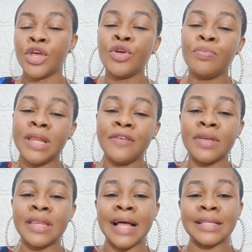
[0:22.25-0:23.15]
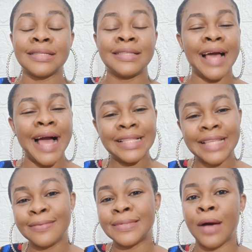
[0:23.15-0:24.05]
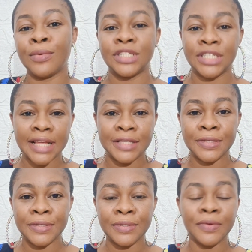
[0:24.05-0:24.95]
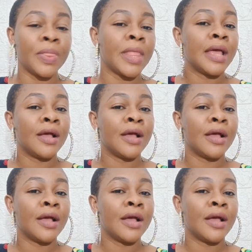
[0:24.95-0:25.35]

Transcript: You believing that the items I will share to you,